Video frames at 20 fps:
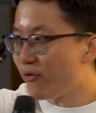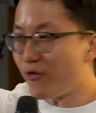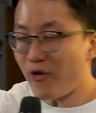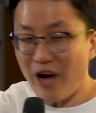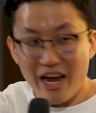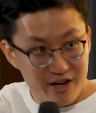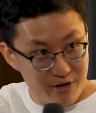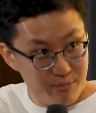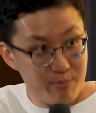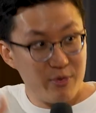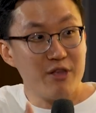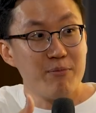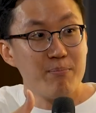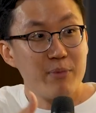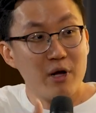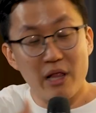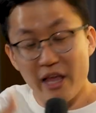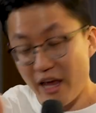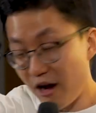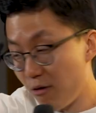right
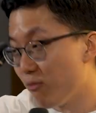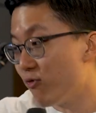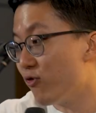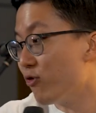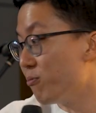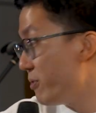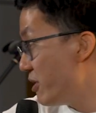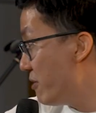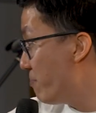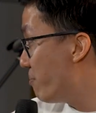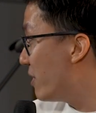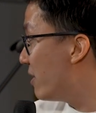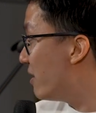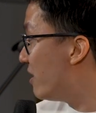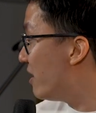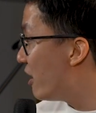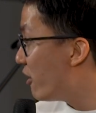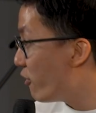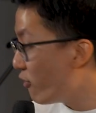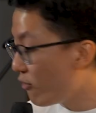people, helpful
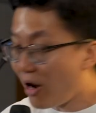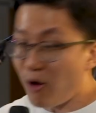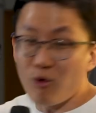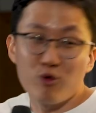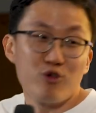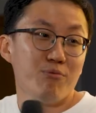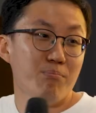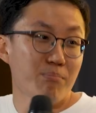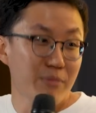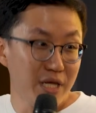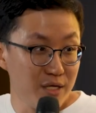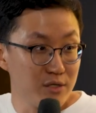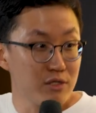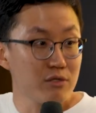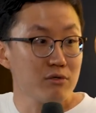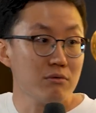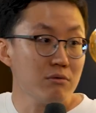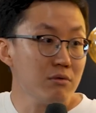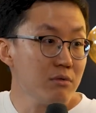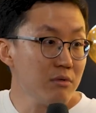people around me
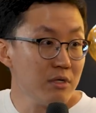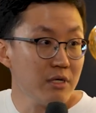too.